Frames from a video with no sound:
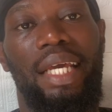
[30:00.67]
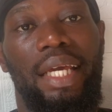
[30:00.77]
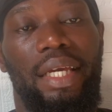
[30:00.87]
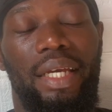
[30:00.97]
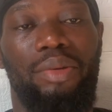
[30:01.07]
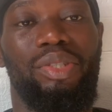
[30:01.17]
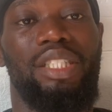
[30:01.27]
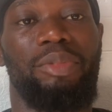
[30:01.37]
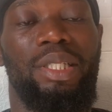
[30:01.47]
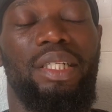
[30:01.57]
AI, which is
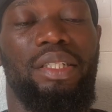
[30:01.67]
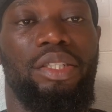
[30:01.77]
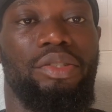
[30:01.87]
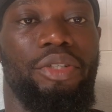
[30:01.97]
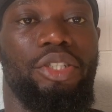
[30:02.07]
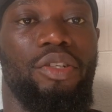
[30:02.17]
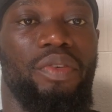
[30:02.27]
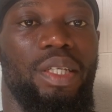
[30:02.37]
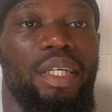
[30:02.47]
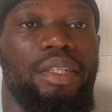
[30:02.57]
basically the integration of
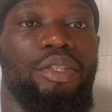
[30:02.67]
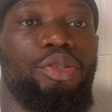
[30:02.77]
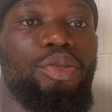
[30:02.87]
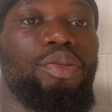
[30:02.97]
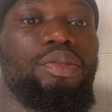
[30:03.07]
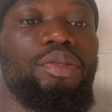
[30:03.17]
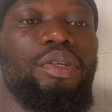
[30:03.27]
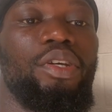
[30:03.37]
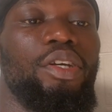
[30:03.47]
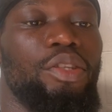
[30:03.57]
AI into
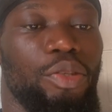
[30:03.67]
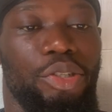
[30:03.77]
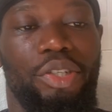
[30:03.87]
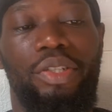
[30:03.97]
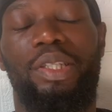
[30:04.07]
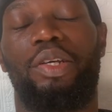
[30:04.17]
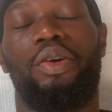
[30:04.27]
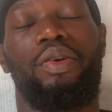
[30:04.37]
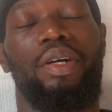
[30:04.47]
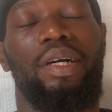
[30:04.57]
Notion.
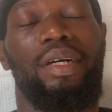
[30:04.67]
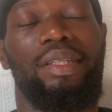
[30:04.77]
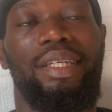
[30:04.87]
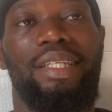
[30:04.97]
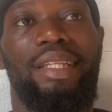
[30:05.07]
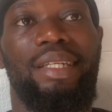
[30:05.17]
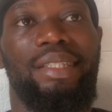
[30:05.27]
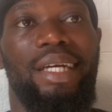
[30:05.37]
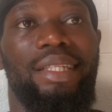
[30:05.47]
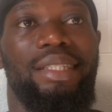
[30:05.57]
And then the thing is
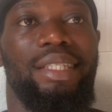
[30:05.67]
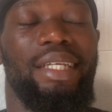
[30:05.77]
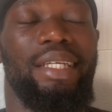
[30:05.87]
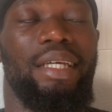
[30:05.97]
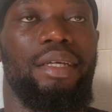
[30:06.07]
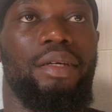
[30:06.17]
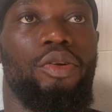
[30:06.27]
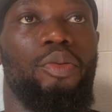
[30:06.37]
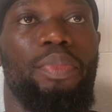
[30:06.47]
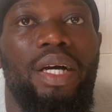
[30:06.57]
that the AI
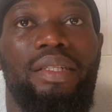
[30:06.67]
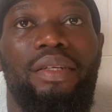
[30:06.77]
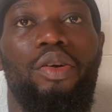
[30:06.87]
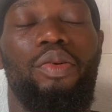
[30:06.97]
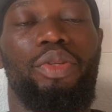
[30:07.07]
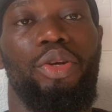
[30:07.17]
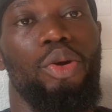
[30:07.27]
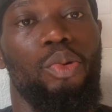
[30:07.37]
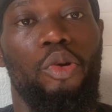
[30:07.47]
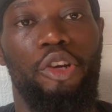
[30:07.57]
encompasses all the
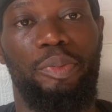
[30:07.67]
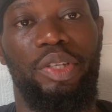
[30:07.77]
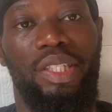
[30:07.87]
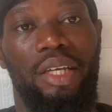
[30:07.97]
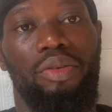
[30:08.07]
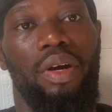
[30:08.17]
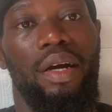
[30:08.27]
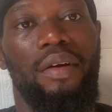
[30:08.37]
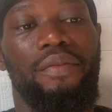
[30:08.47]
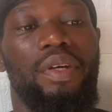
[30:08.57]
whole workspace that you
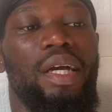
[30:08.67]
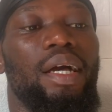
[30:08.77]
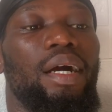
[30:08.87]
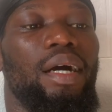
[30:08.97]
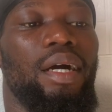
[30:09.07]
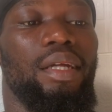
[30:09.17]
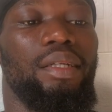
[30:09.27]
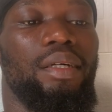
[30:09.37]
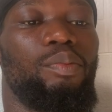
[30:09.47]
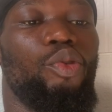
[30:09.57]
have.
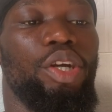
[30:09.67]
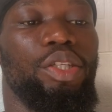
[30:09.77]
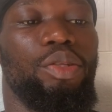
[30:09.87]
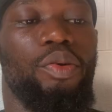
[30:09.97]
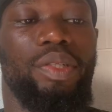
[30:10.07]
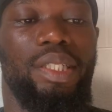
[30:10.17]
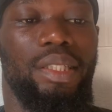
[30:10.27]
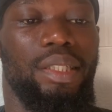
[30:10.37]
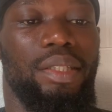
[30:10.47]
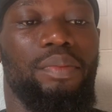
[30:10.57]
And what it does
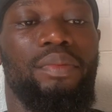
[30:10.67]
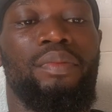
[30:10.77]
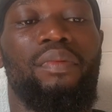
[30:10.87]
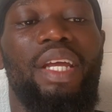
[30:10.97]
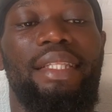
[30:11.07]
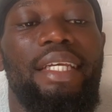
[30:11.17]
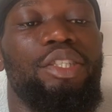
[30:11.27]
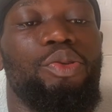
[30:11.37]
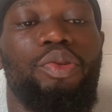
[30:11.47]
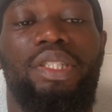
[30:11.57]
is it takes
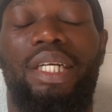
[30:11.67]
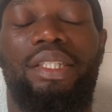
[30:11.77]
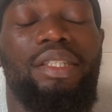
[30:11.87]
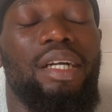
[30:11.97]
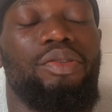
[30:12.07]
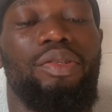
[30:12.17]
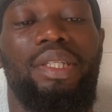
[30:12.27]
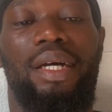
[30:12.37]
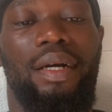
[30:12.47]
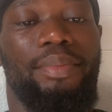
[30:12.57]
notes, searches across
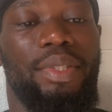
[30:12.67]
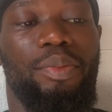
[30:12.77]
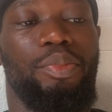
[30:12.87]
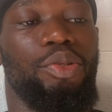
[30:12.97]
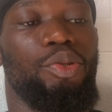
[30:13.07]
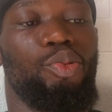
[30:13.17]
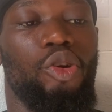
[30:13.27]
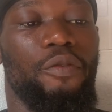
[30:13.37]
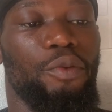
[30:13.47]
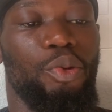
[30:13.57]
apps, build
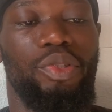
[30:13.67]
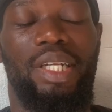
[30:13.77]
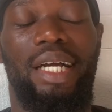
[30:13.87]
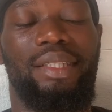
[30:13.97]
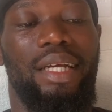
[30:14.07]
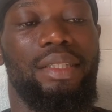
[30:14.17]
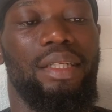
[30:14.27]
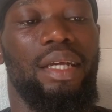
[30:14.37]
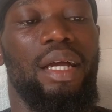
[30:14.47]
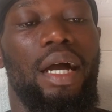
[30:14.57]
workflows, act as
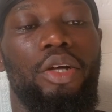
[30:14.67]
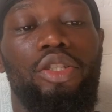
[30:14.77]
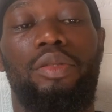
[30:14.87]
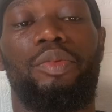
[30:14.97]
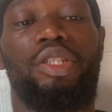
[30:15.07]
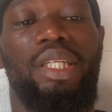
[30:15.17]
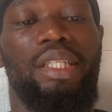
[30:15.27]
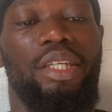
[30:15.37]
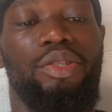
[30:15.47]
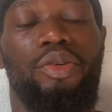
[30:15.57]
autonomous
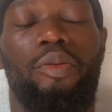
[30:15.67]
agent to